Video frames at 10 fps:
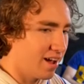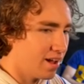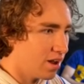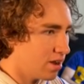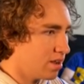
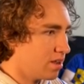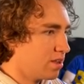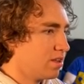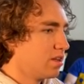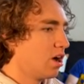Oh, broken
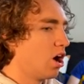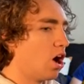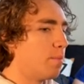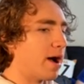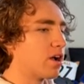finger. Oh
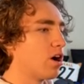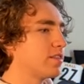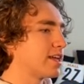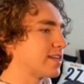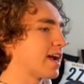my God,
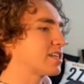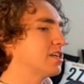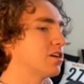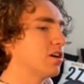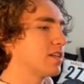that's actually a
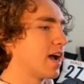good